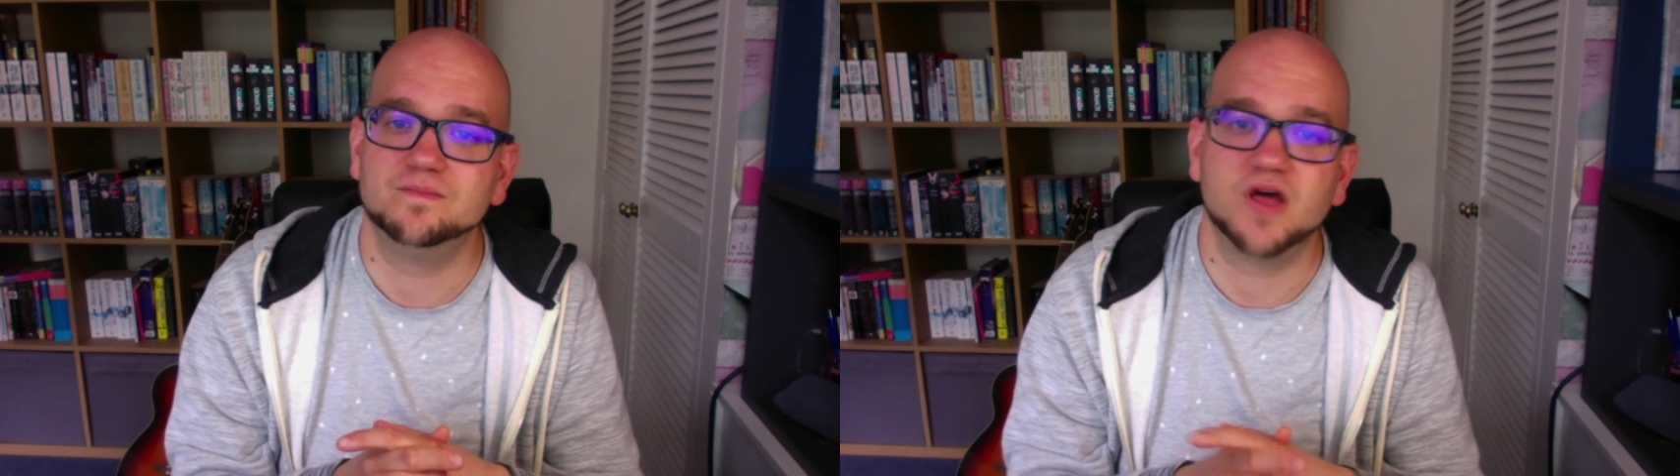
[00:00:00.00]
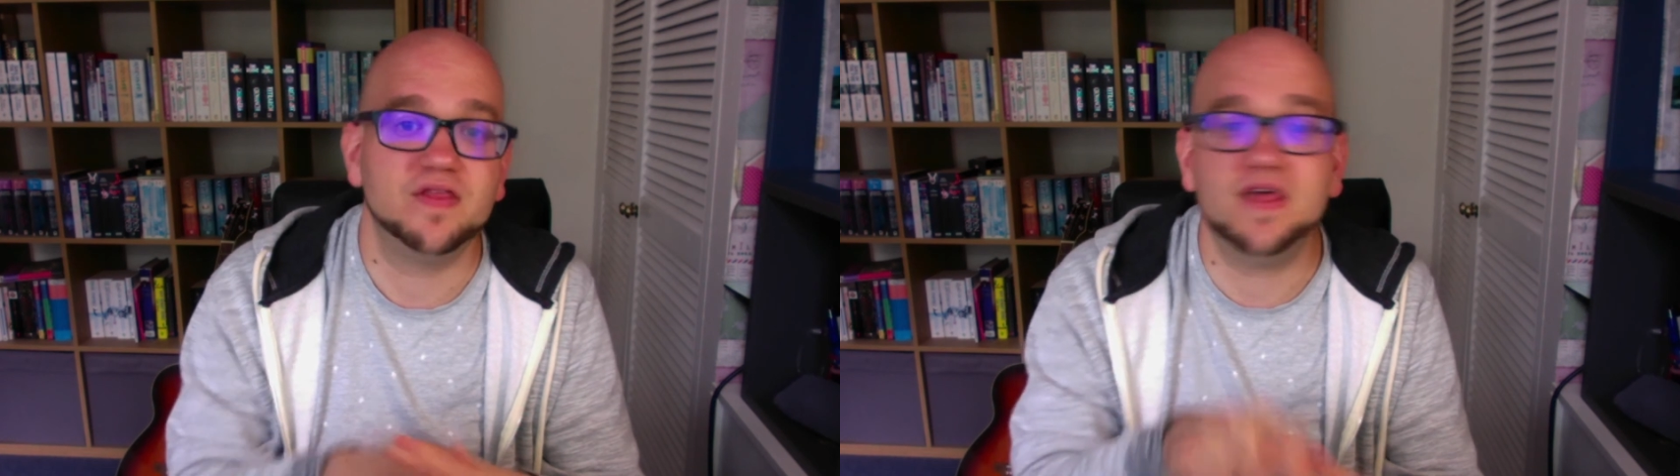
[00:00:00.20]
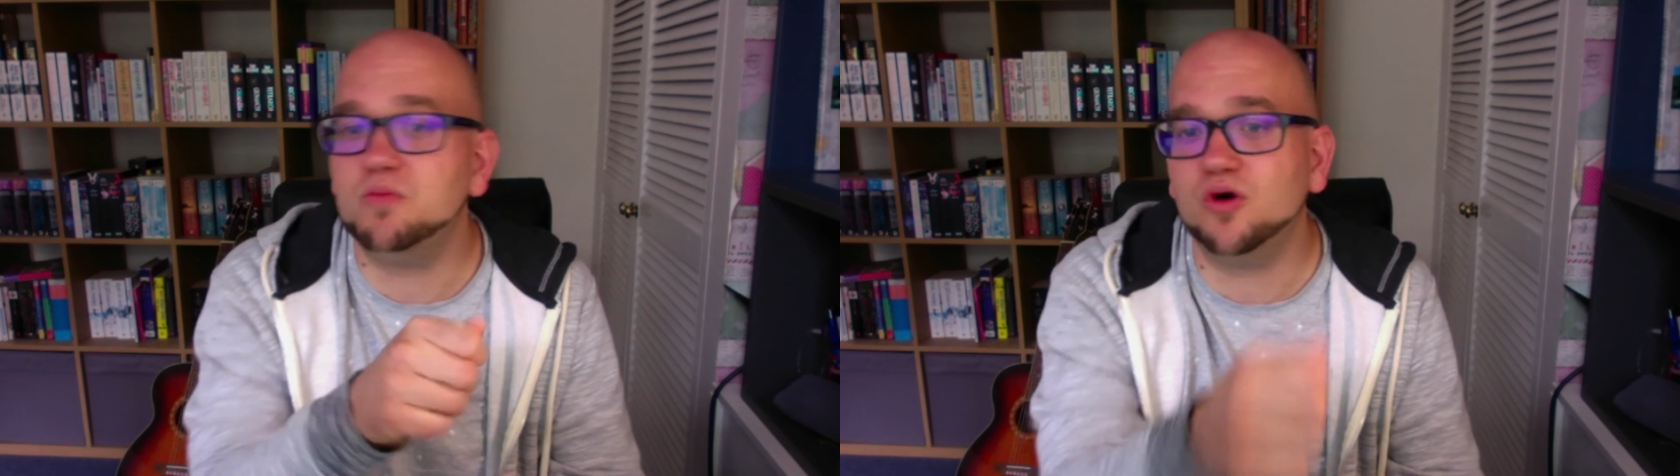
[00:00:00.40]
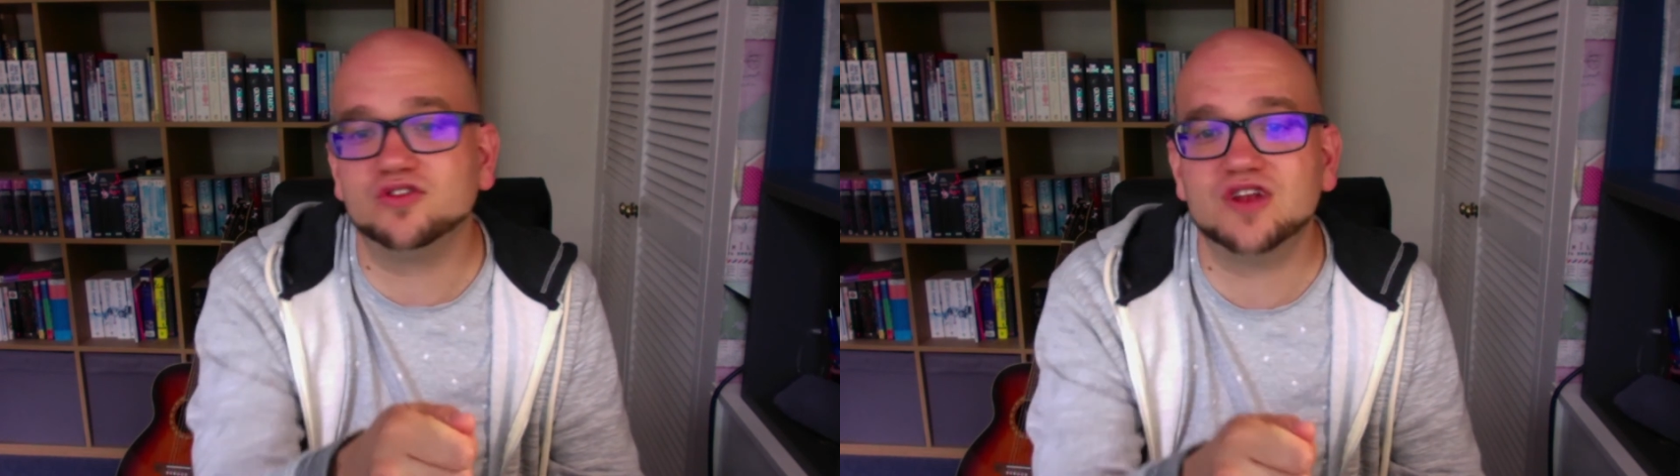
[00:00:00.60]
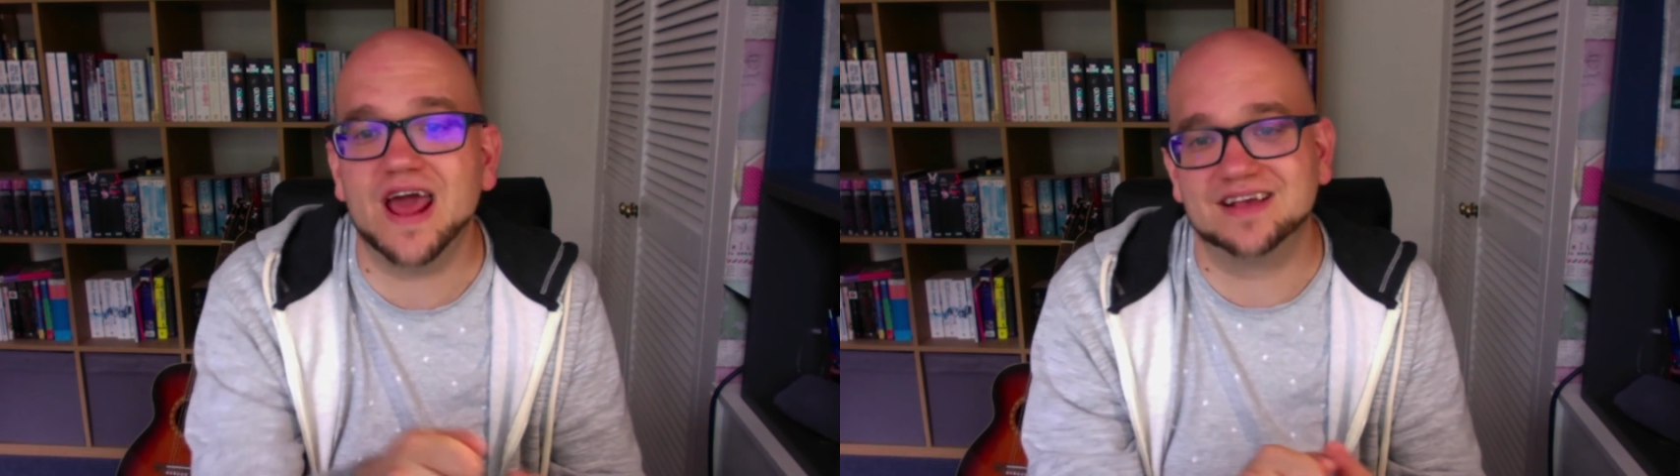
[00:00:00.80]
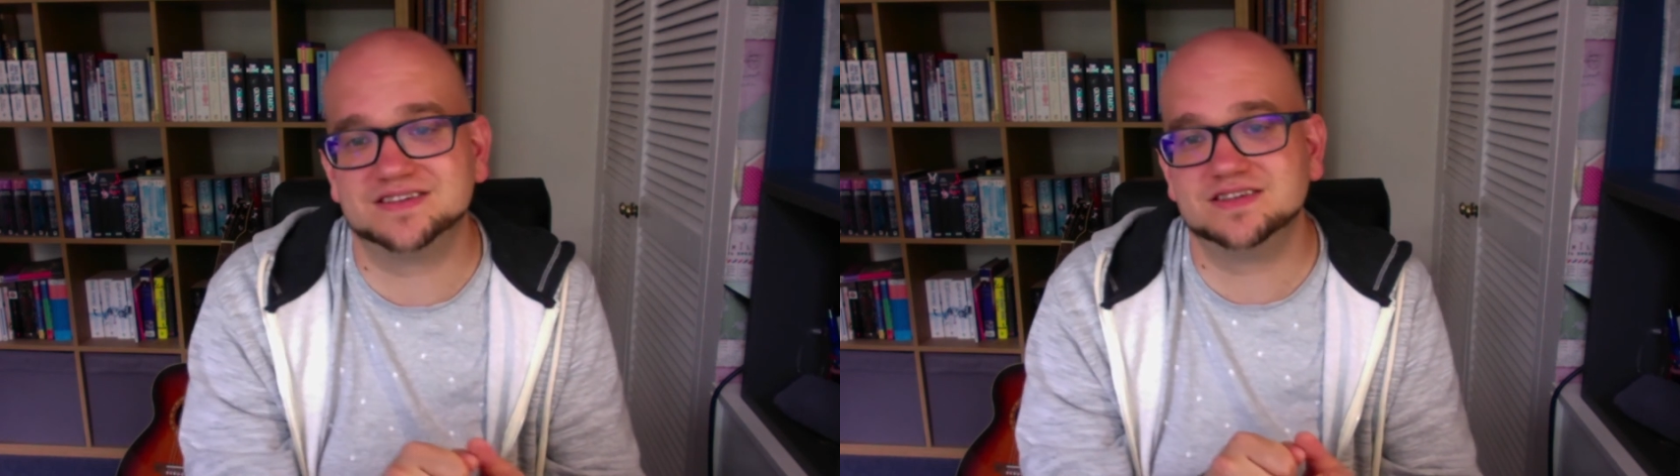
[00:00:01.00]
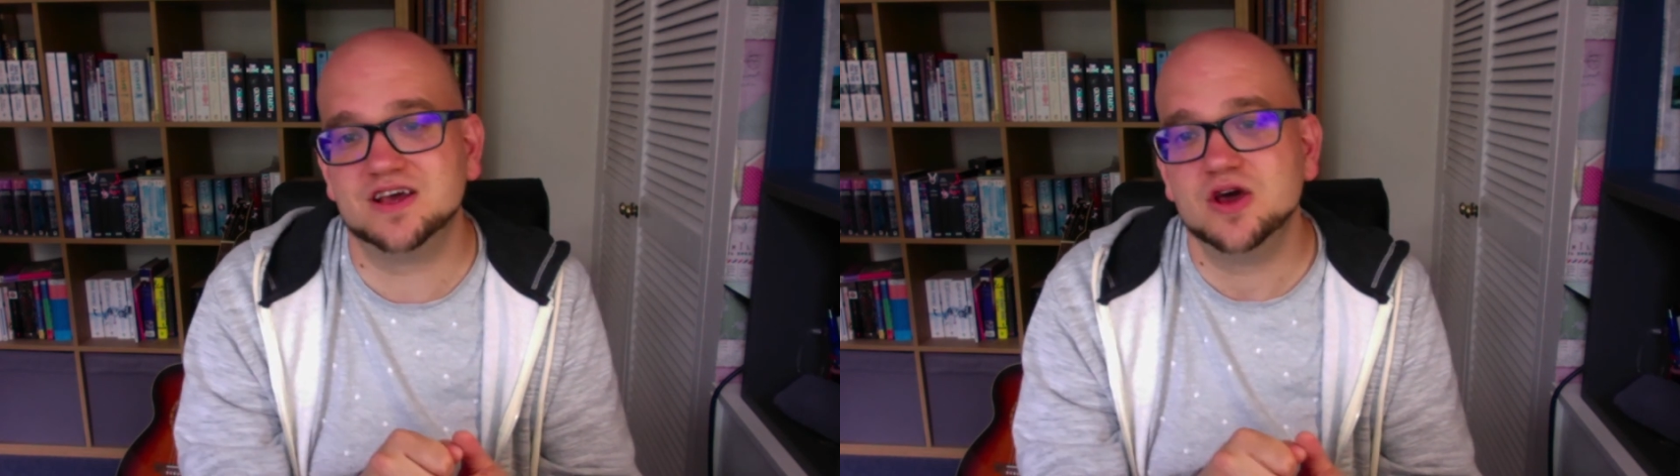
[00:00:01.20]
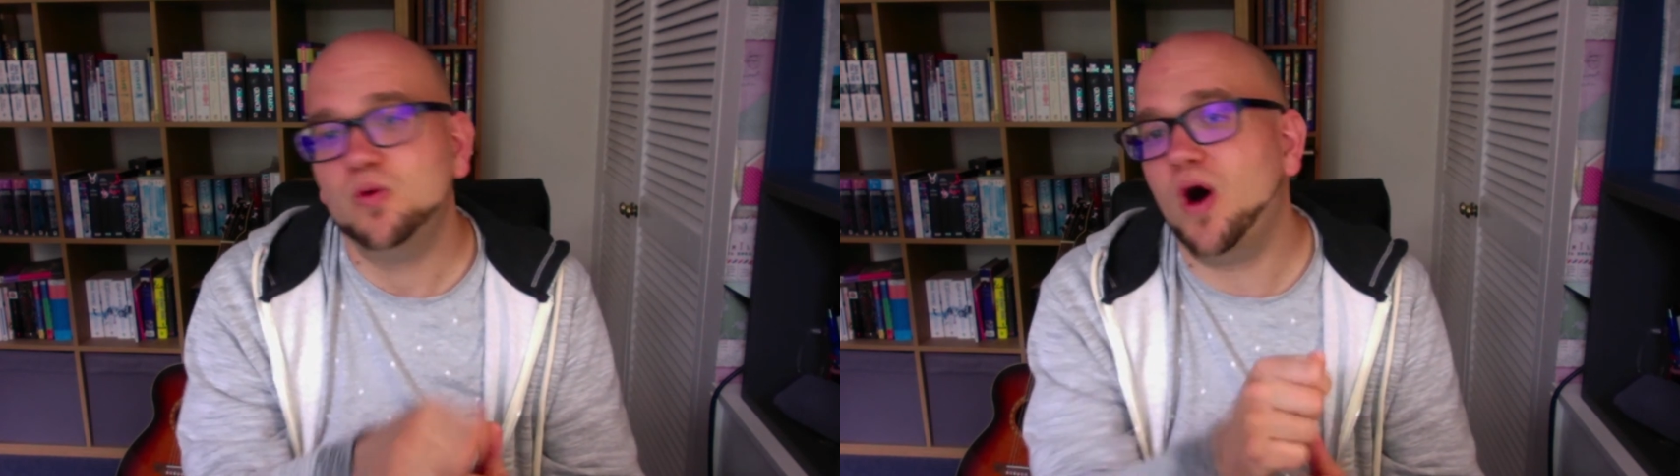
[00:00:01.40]
And then what's next?
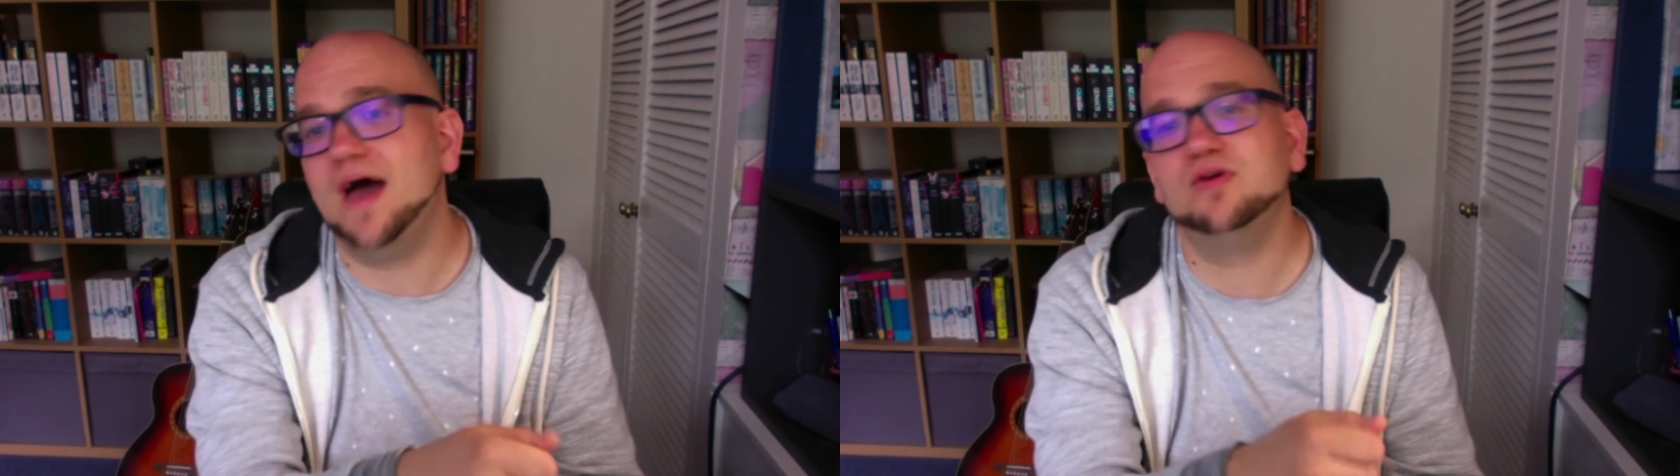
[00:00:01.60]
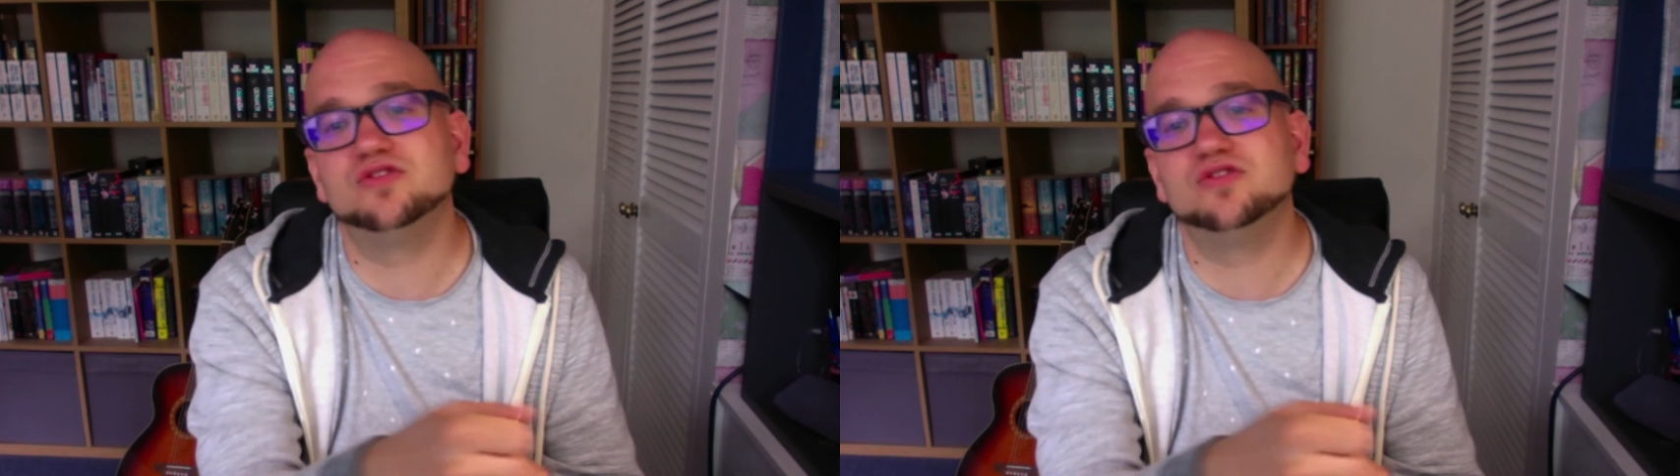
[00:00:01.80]
What else